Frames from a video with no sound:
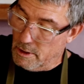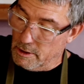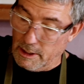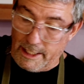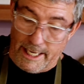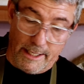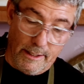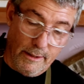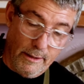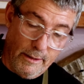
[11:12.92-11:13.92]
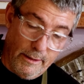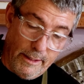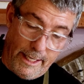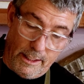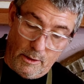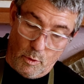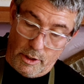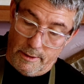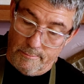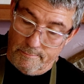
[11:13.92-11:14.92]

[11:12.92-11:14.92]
on the leg and the wood.